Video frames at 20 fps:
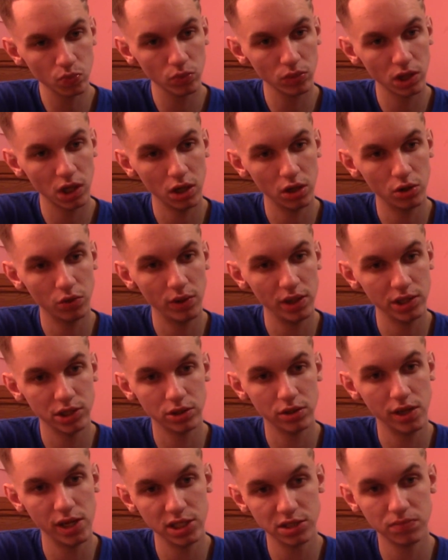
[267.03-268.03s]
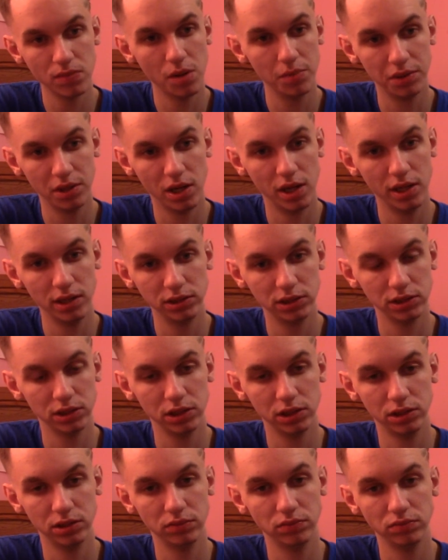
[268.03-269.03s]
Yeah, wait till his mom dies and
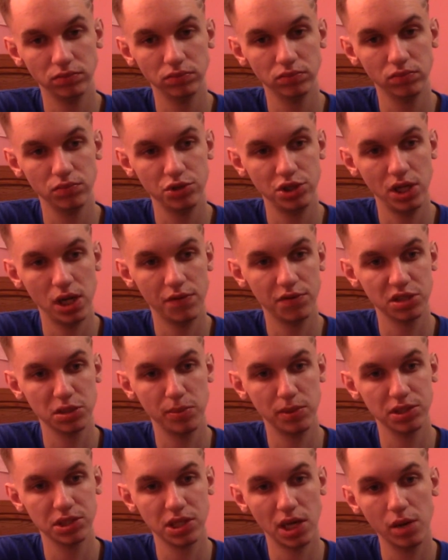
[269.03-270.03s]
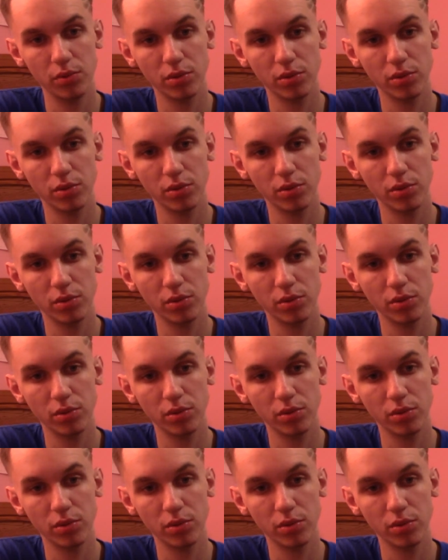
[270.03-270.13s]
then she never spends time